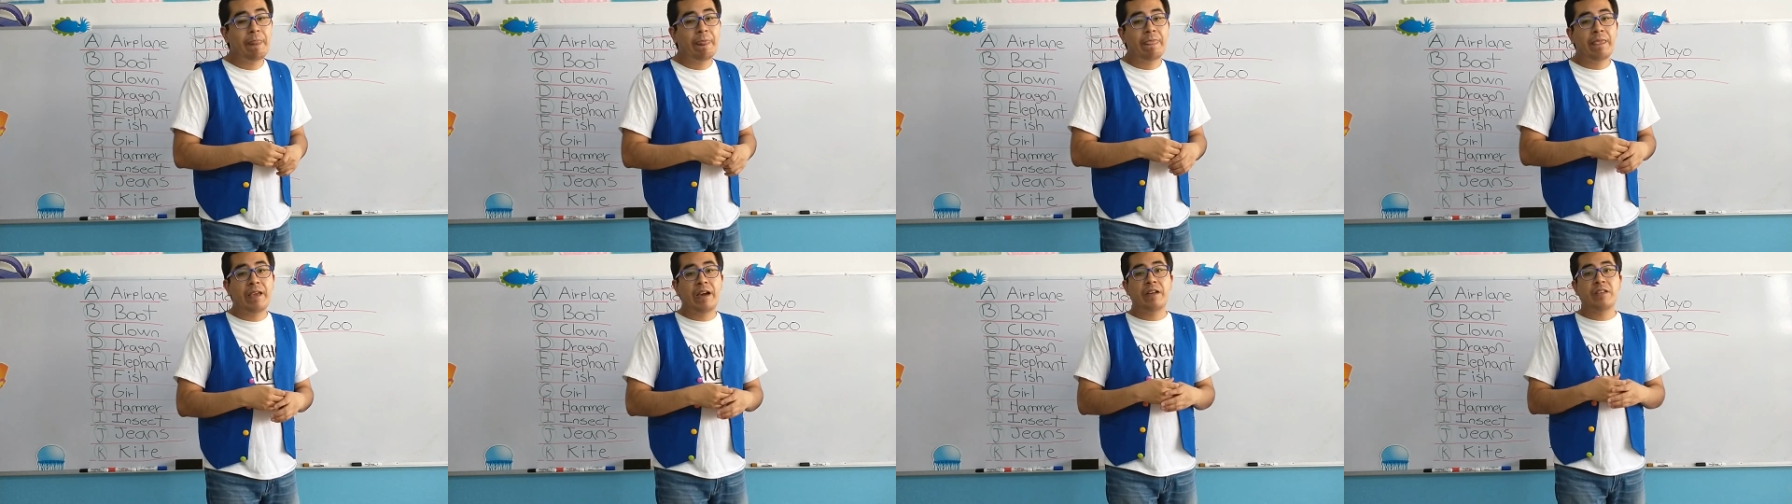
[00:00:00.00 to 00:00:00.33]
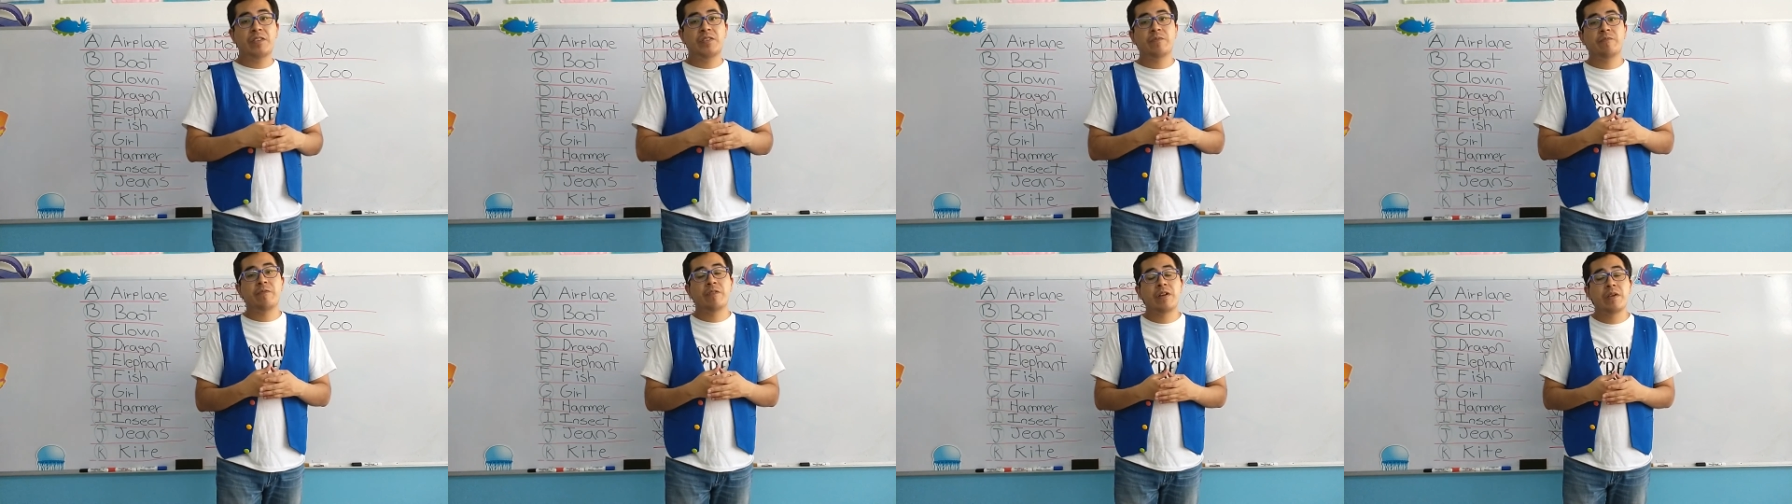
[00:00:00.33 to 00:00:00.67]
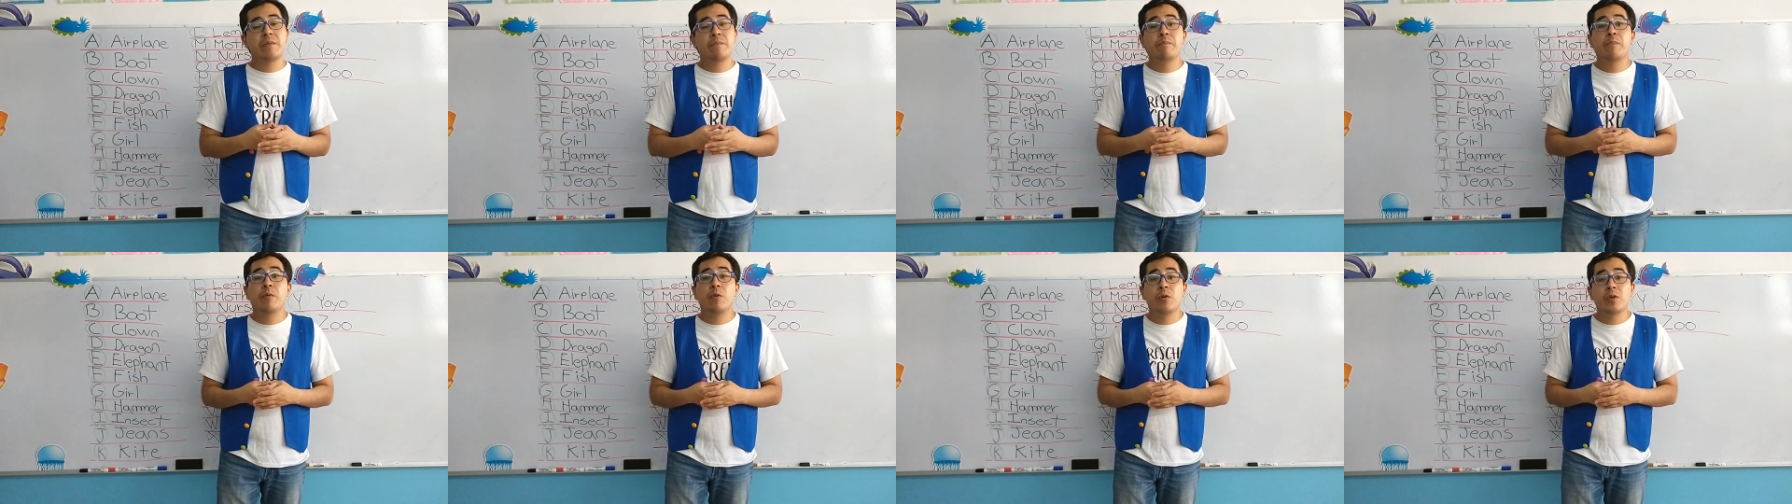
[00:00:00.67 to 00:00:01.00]
Now, it's
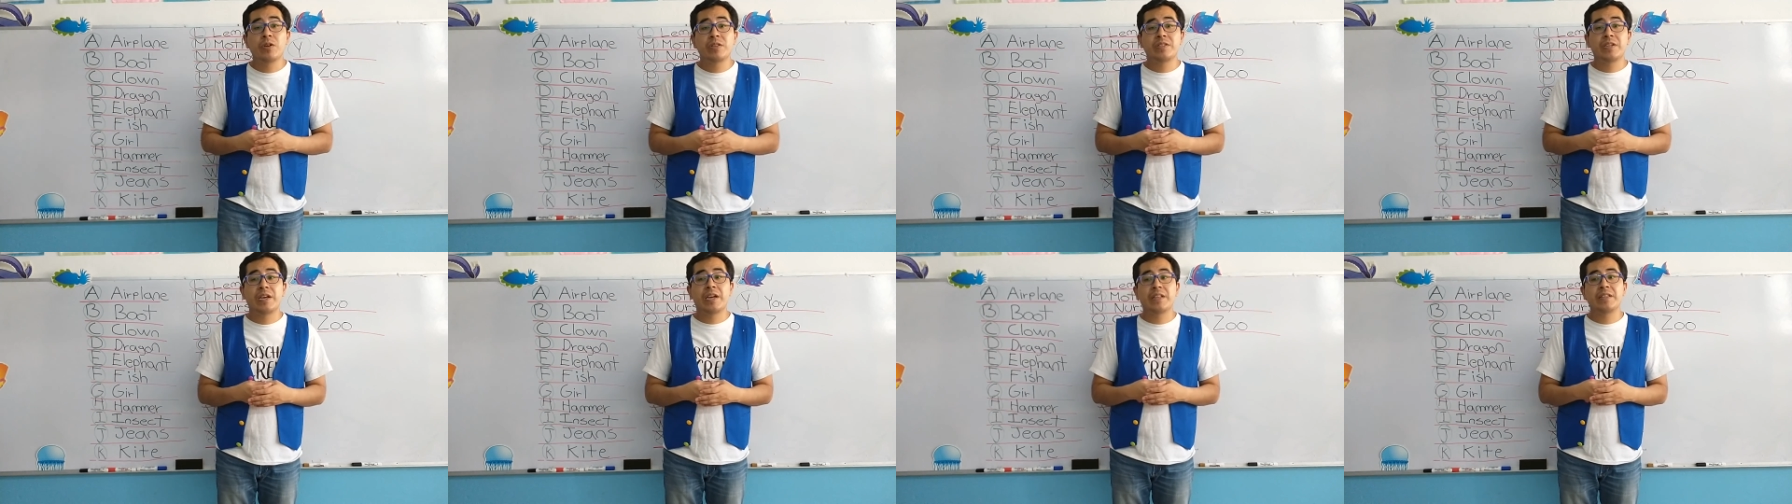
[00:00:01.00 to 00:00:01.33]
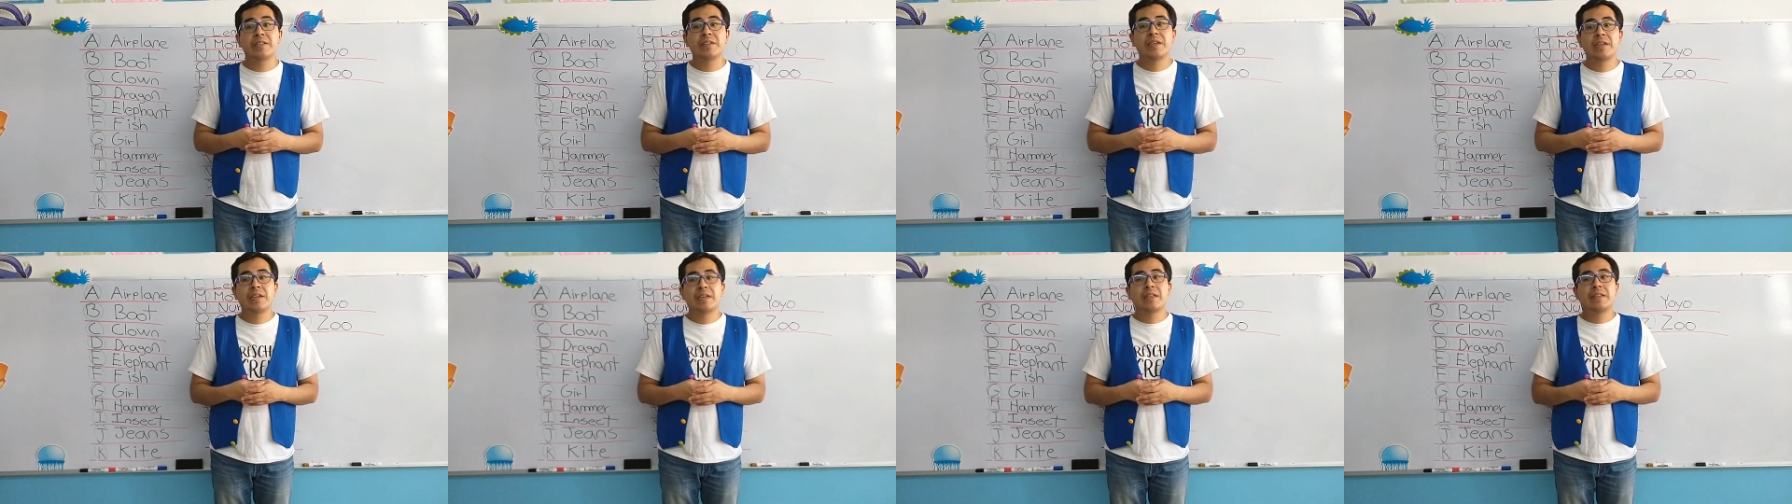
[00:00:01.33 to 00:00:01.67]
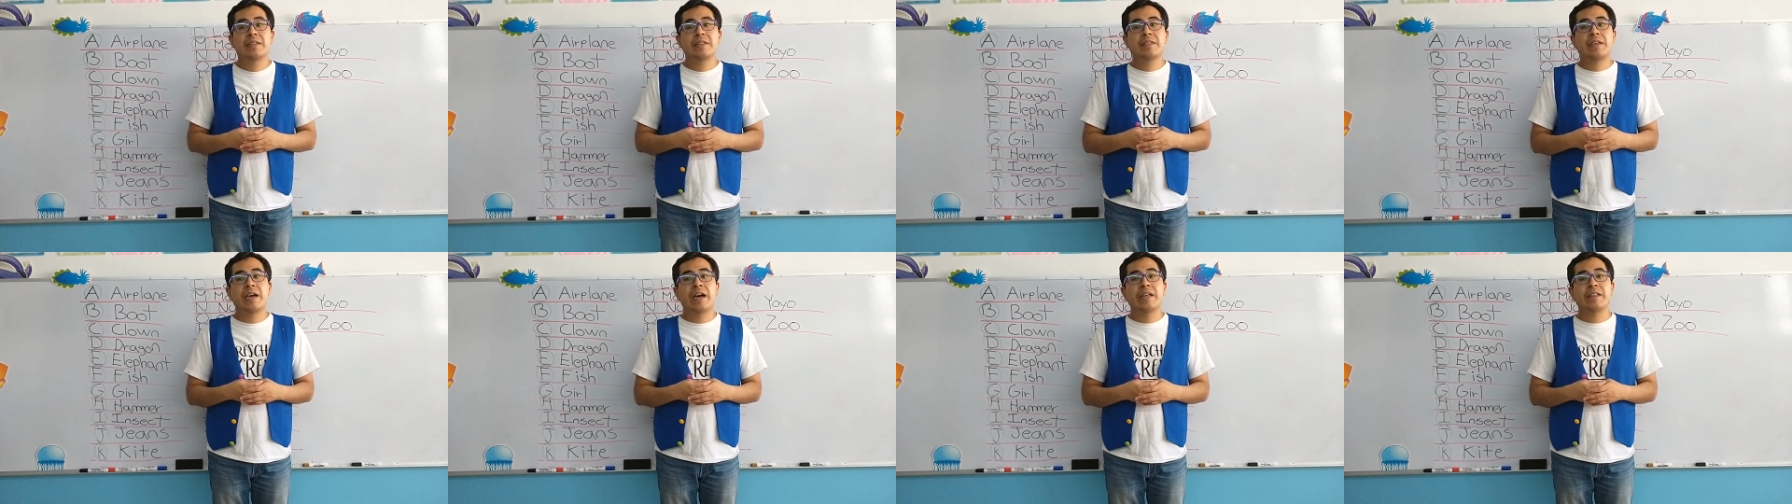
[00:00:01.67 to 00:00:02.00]
very important
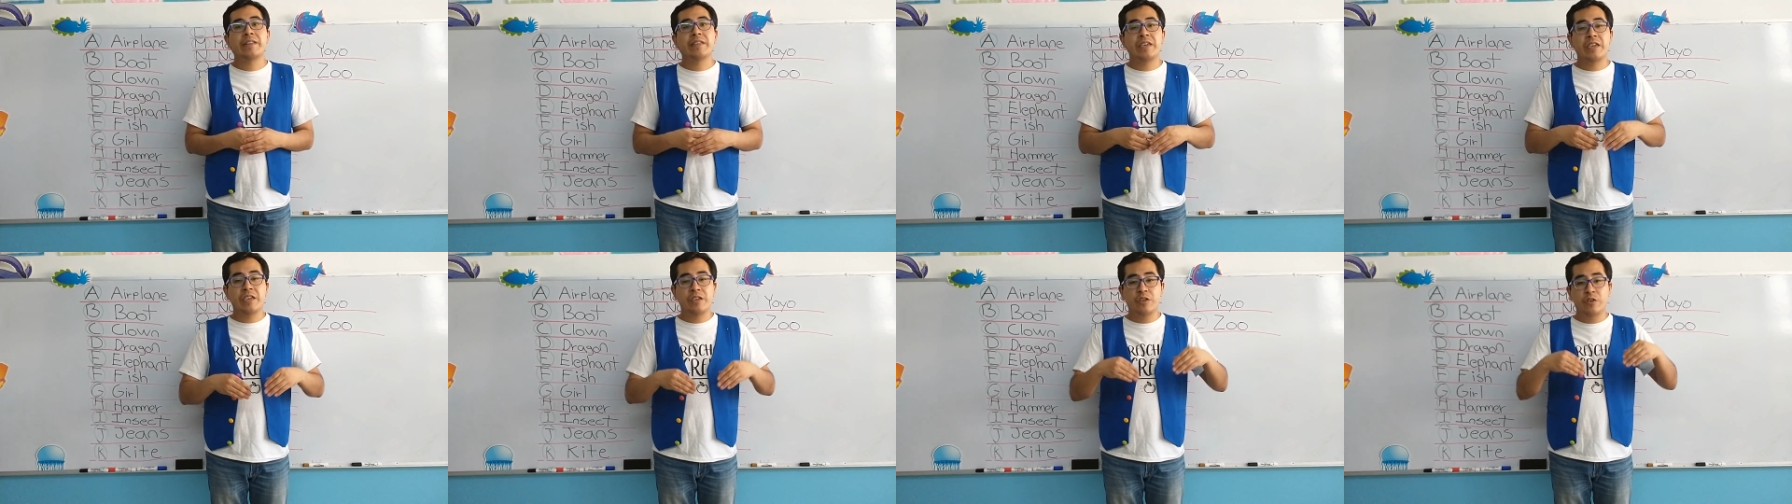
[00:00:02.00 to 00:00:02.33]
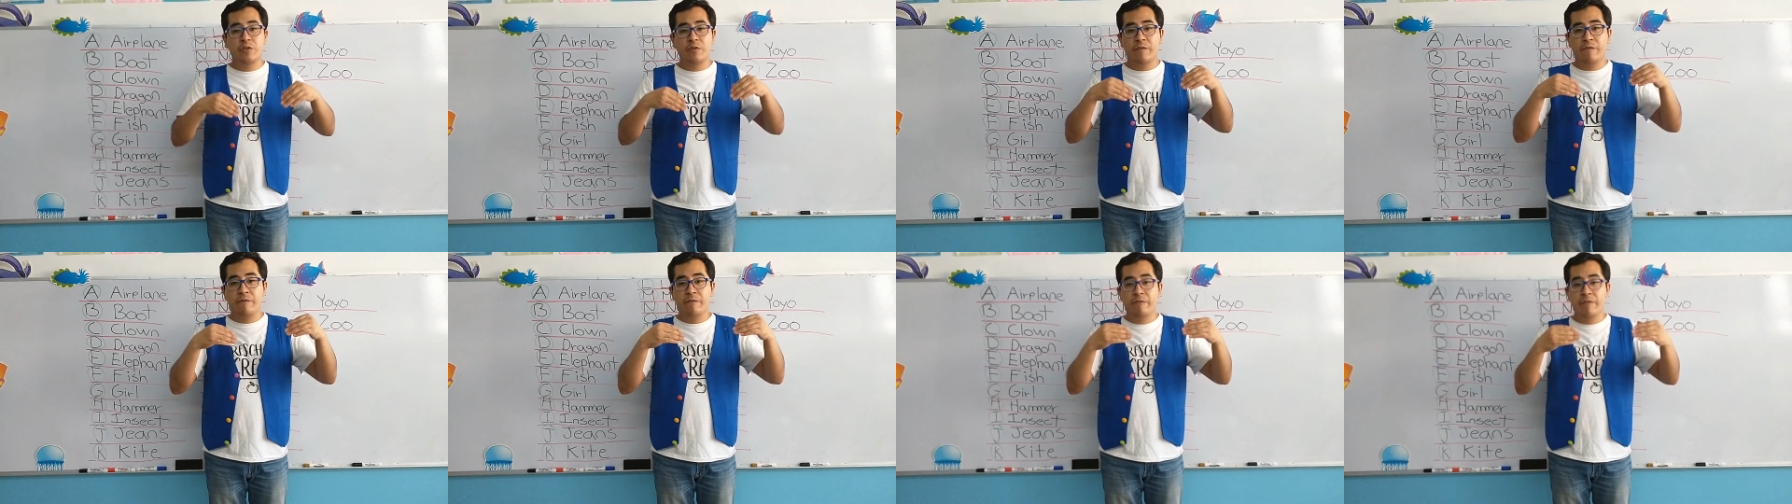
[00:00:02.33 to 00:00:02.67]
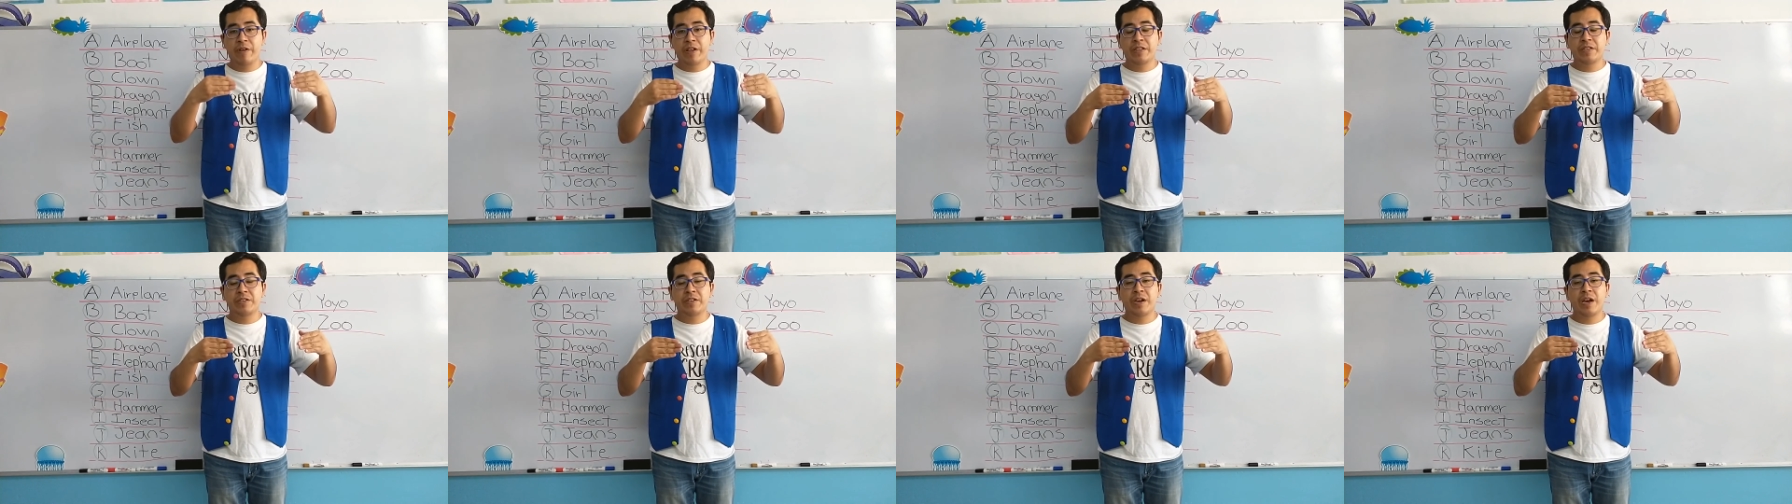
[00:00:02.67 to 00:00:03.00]
that in your
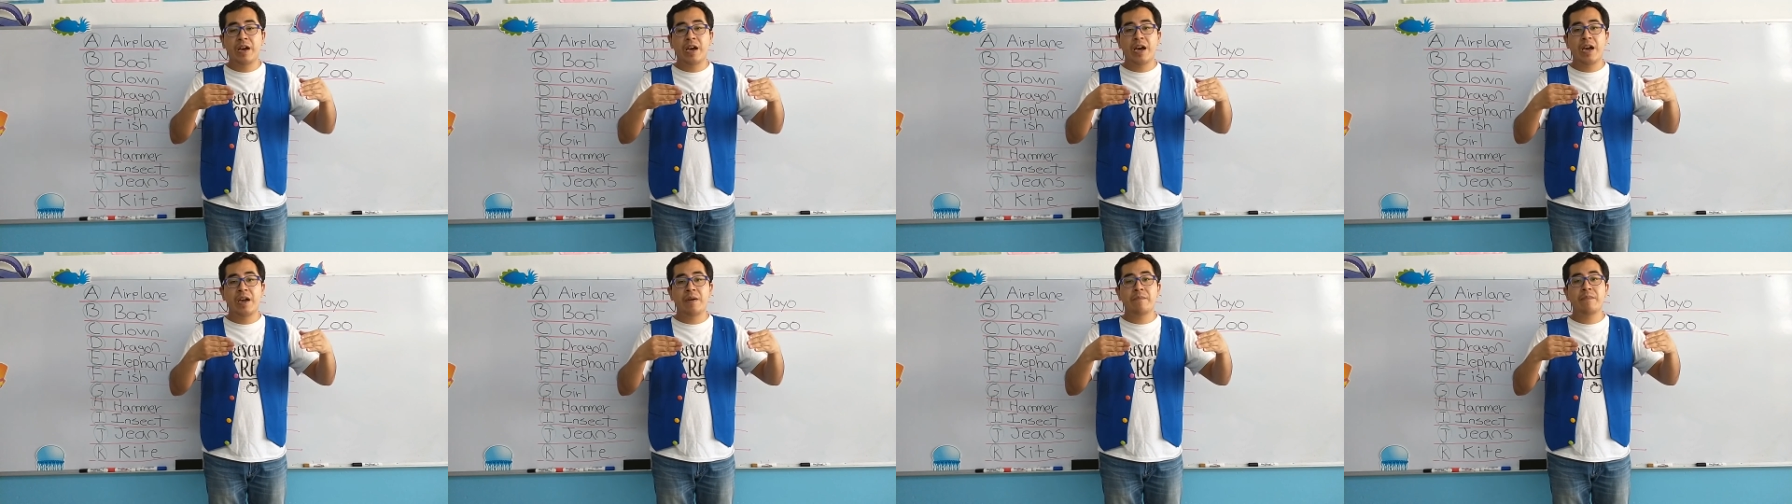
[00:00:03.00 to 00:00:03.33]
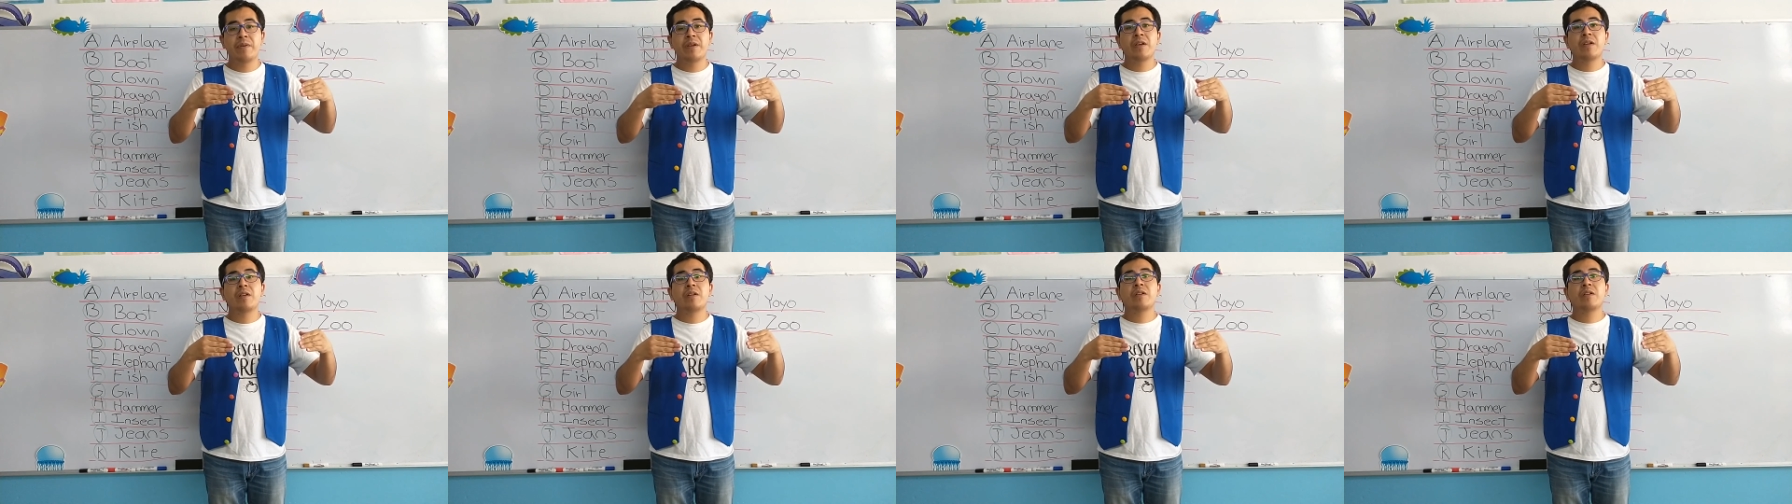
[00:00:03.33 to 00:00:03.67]
free time,